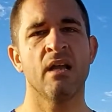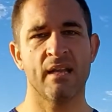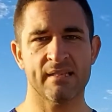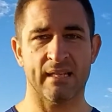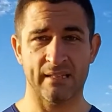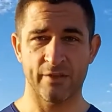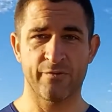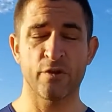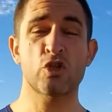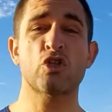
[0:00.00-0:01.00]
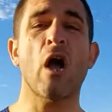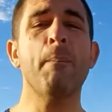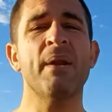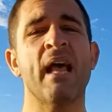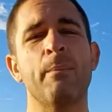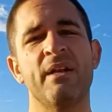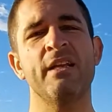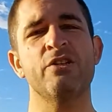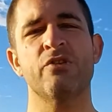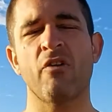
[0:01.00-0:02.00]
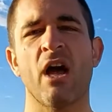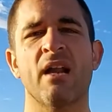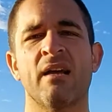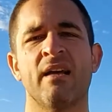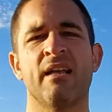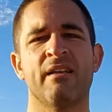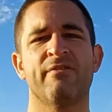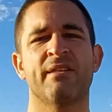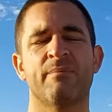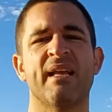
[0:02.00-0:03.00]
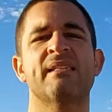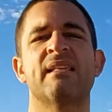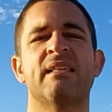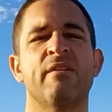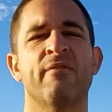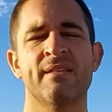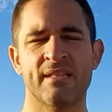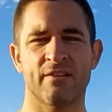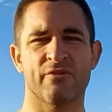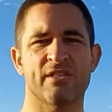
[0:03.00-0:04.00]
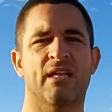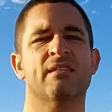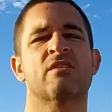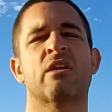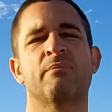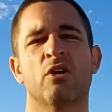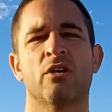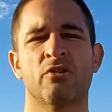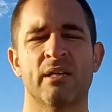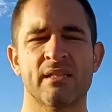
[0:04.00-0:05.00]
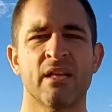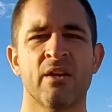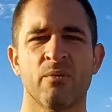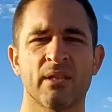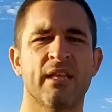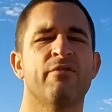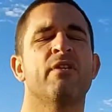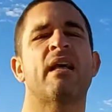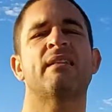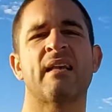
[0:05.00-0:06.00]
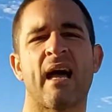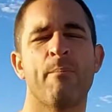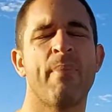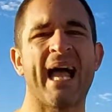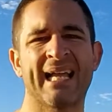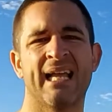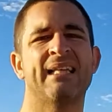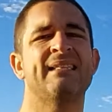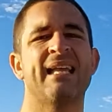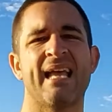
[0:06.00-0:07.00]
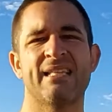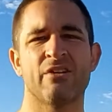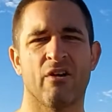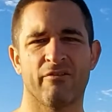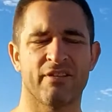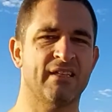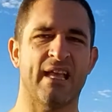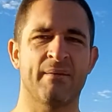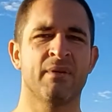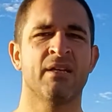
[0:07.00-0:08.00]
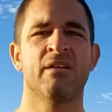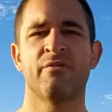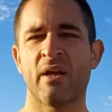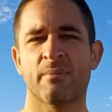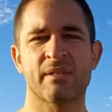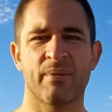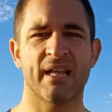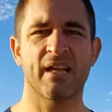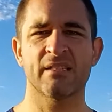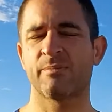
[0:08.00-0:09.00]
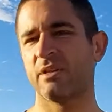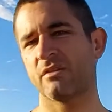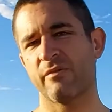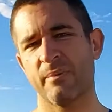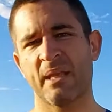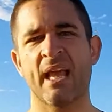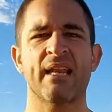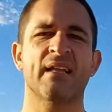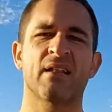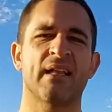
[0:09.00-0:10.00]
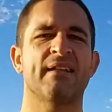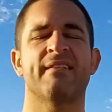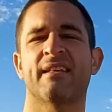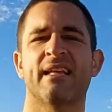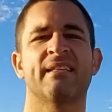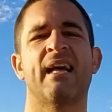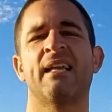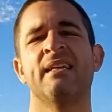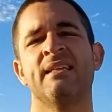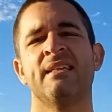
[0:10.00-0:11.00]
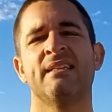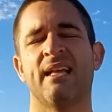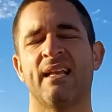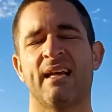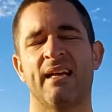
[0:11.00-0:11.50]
Exactly. If you stop and help an injured rider, and if it makes a difference in the results, come talk to us. We'll give you that time back at the end of the day. If you help somebody else because of a mechanical, anything like that, then